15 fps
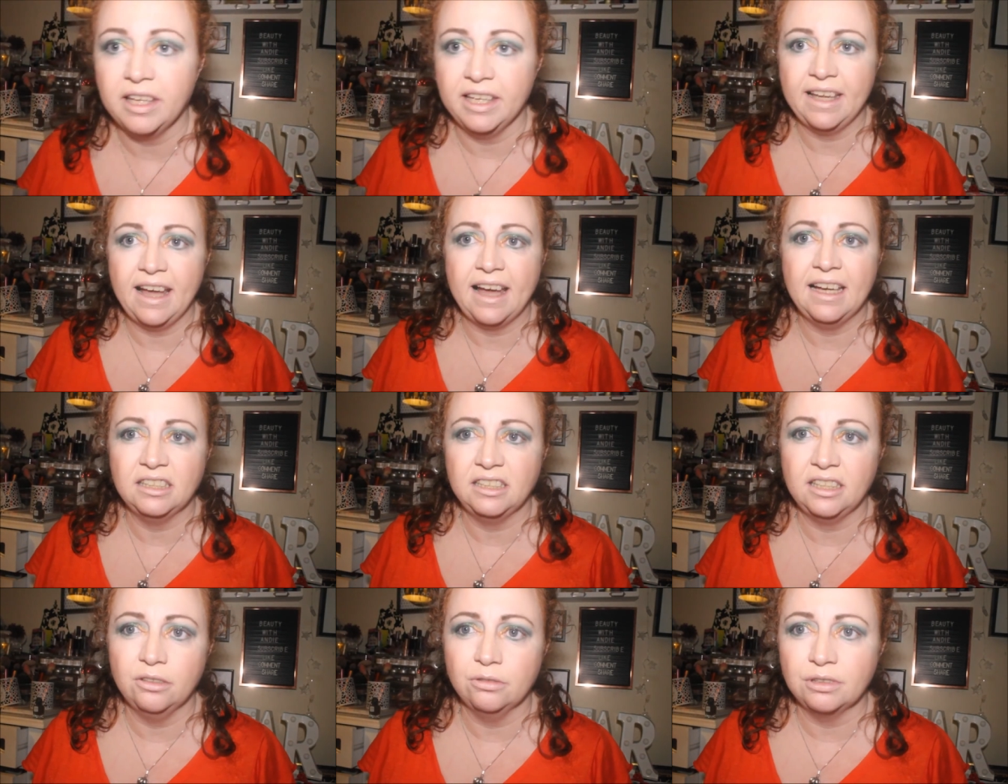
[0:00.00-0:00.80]
the
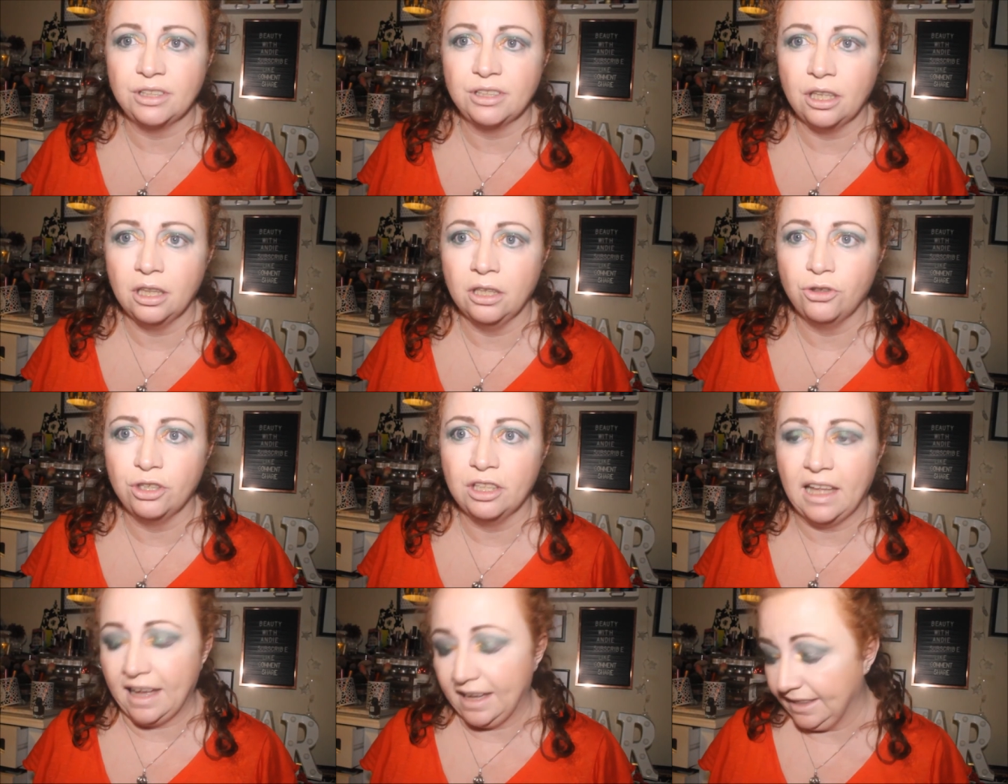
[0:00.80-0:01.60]
eyeshadows
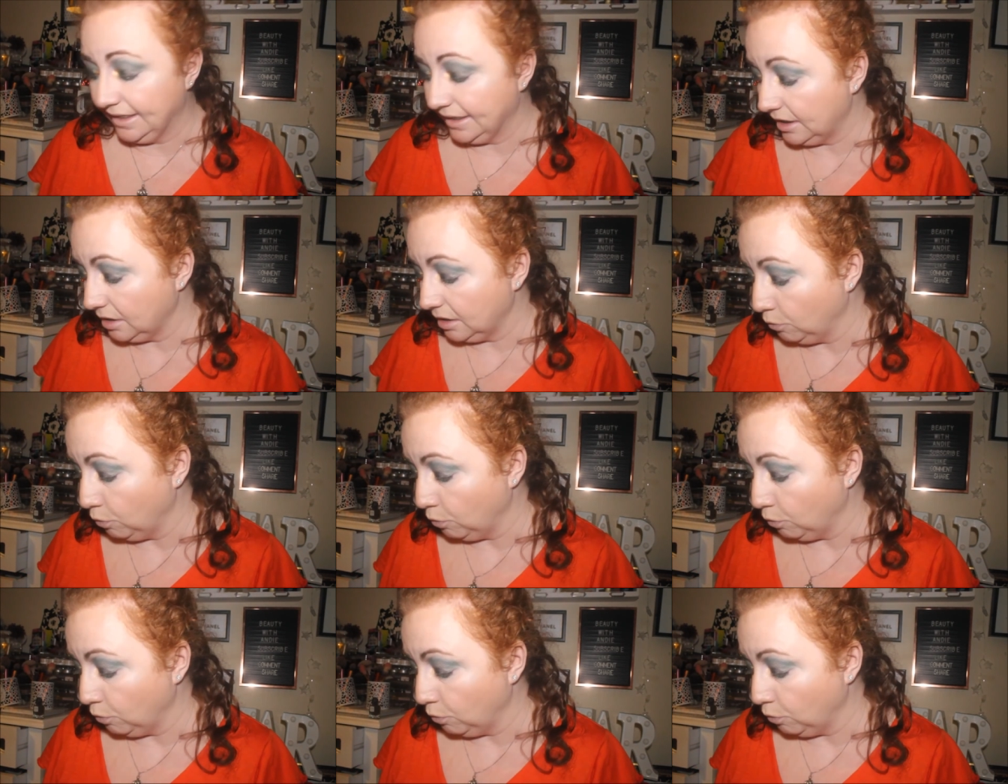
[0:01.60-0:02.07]
look like